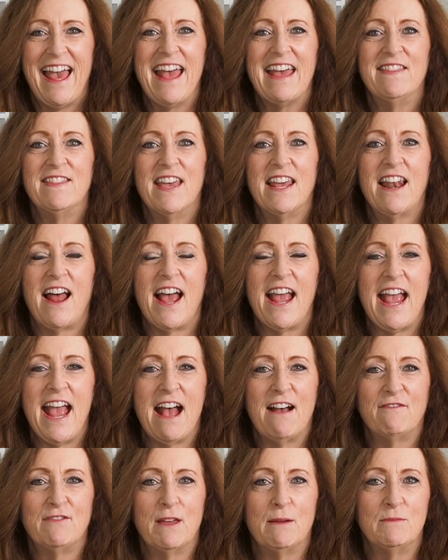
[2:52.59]
and then I
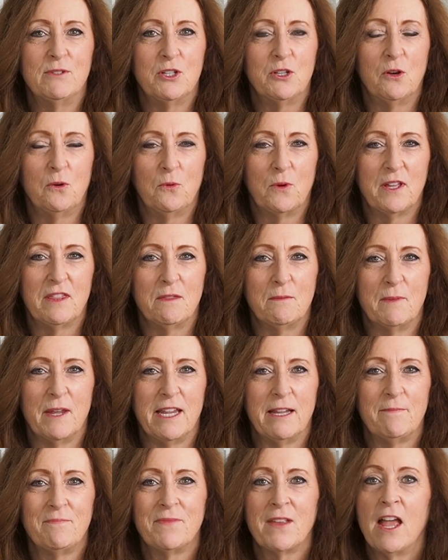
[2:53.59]
have them do it with
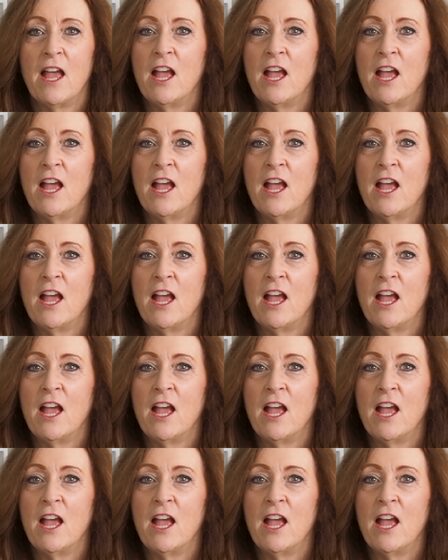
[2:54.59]
me.